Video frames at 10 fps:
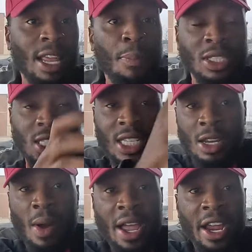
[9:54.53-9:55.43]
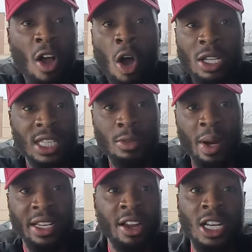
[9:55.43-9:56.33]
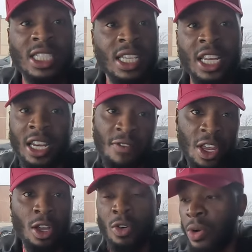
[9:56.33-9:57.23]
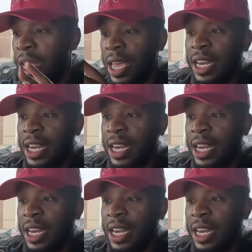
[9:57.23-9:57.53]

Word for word: They put the city right here, all the stops right there, They city in their vehicle,